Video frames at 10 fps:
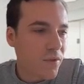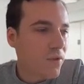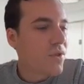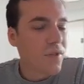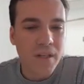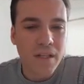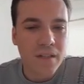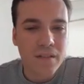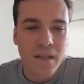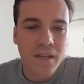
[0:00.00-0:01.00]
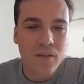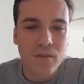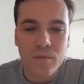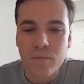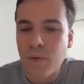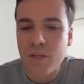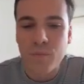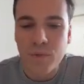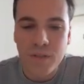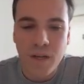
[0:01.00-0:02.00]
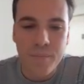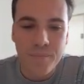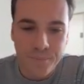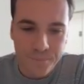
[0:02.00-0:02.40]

would usually take you much more time.